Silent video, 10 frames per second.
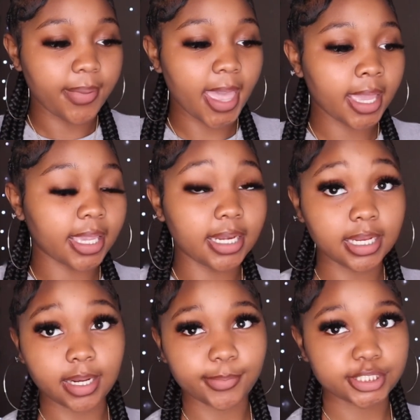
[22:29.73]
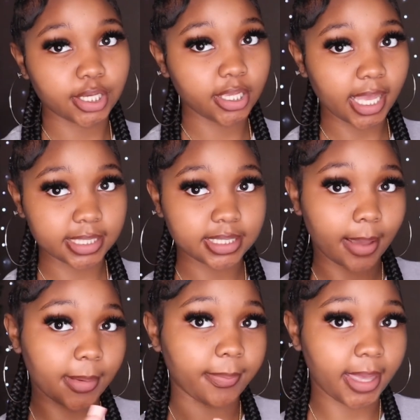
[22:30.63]
pack and then I'm gonna show you guys
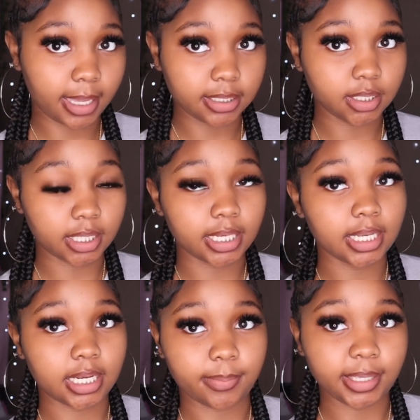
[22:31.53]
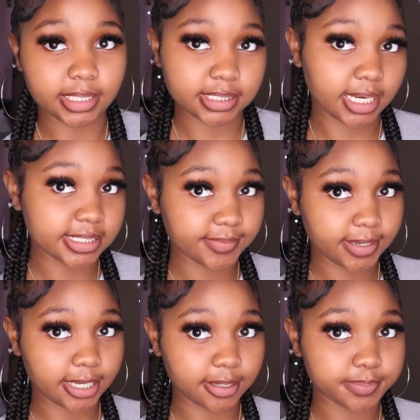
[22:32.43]
how my pack look and then I'm in today's
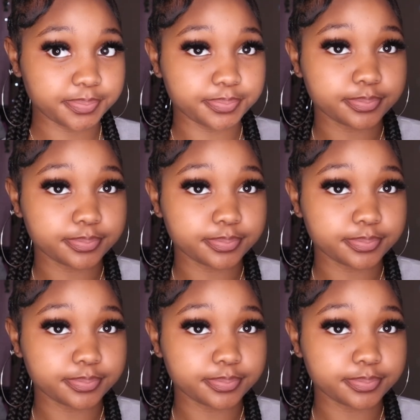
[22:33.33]
video.